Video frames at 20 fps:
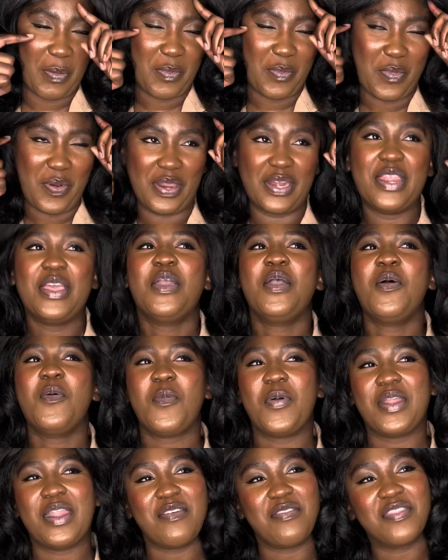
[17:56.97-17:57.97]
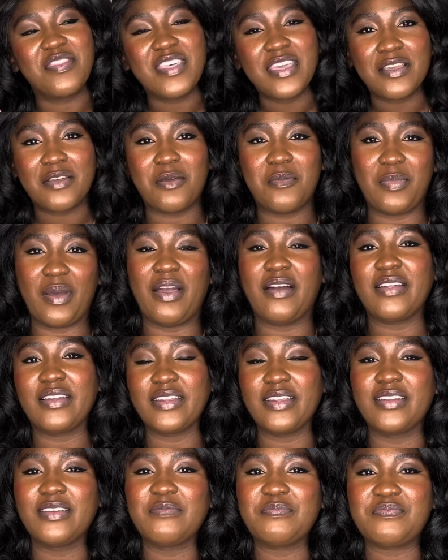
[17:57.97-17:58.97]
But when I think about
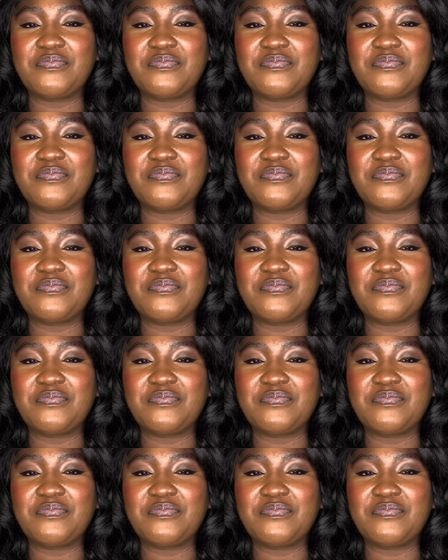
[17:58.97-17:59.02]
it,